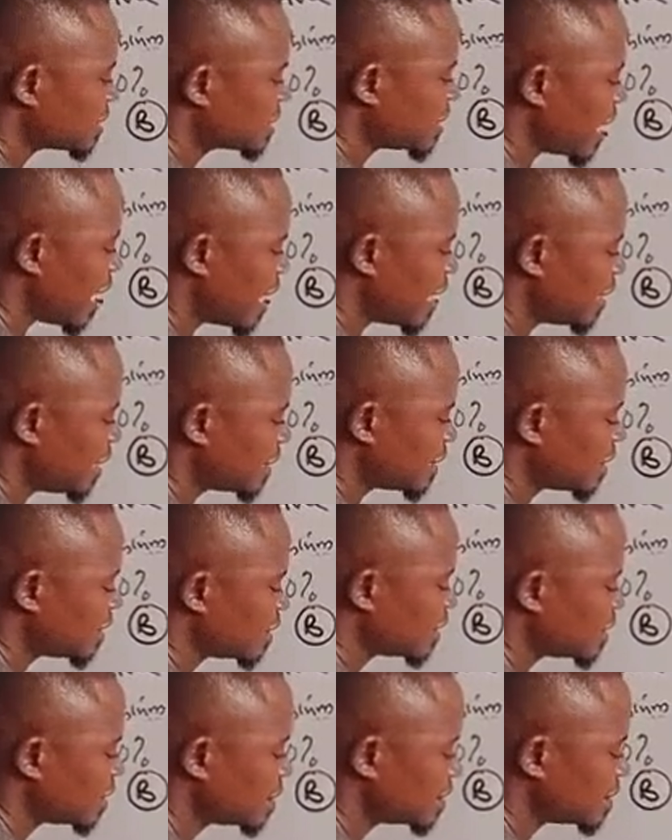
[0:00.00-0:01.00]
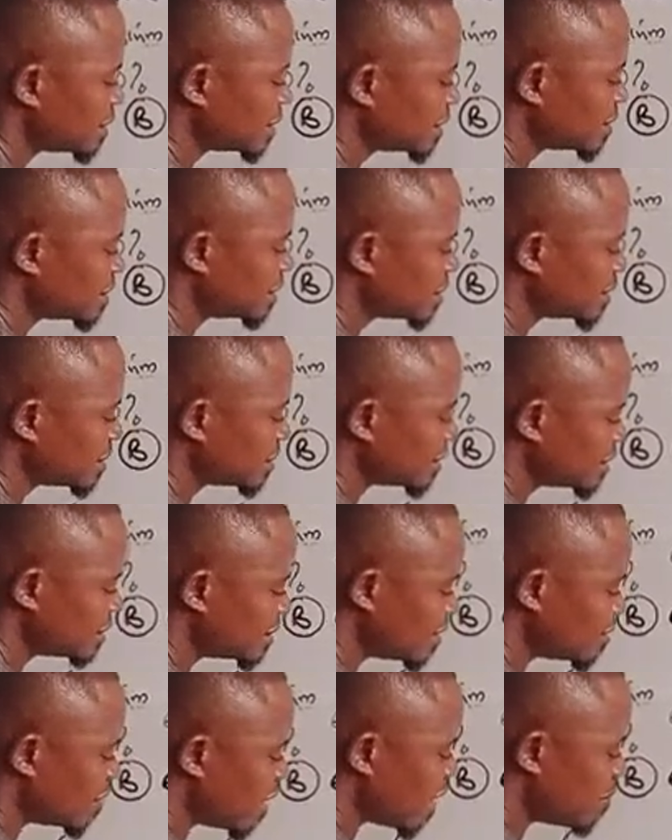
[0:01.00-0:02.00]
10,
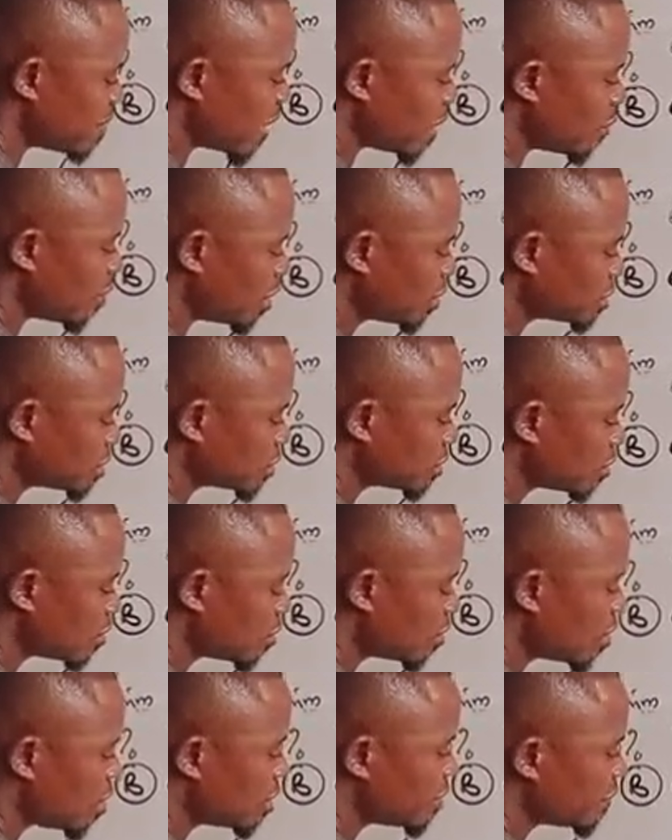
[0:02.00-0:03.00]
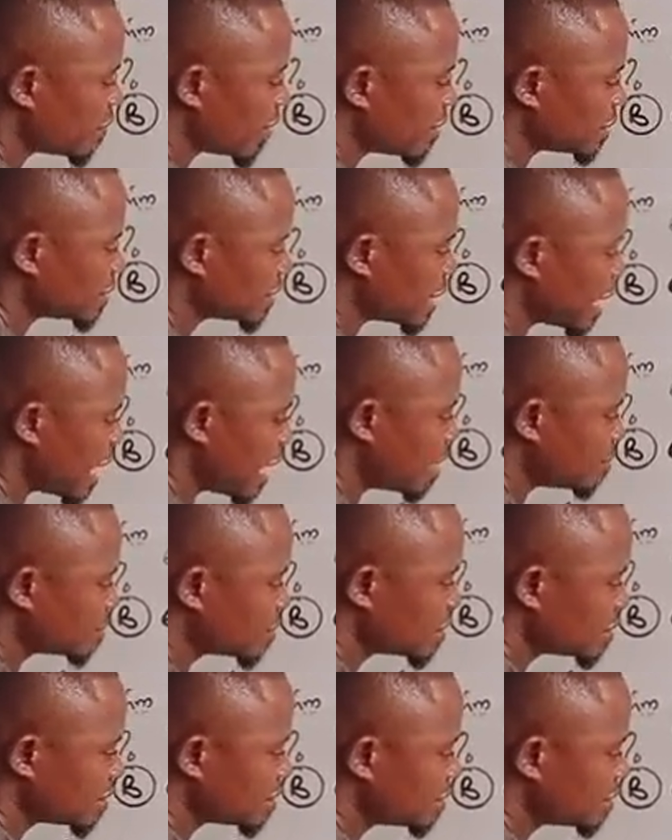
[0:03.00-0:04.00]
divided by what? 100 times